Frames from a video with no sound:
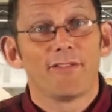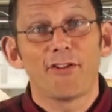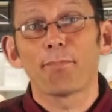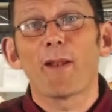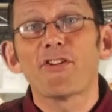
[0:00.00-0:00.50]

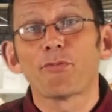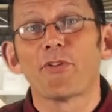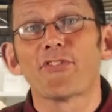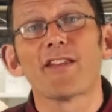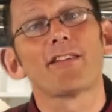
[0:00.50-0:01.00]
This place
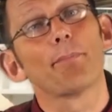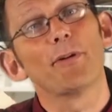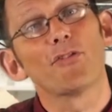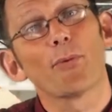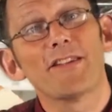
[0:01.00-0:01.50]
was set up
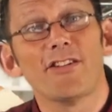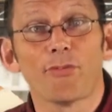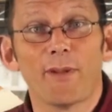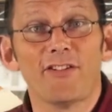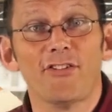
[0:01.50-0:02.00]
in twenty
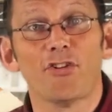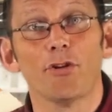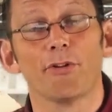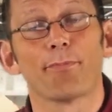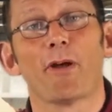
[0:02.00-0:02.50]

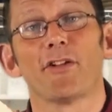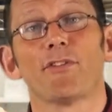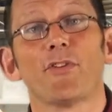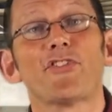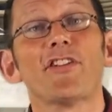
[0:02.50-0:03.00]
twenty-two as part
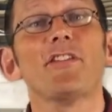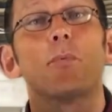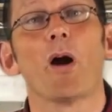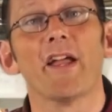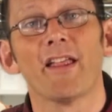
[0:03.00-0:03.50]
of a
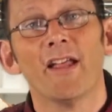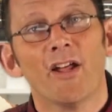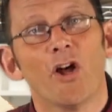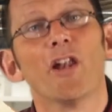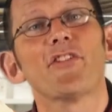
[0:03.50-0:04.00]
citywide
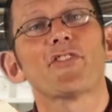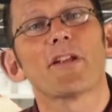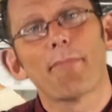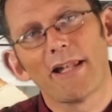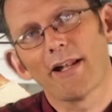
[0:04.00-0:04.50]
holistic
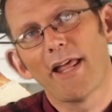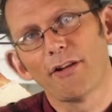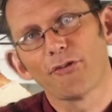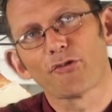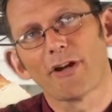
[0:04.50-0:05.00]
mental
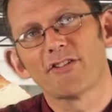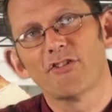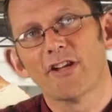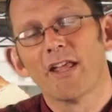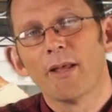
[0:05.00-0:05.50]
health strategy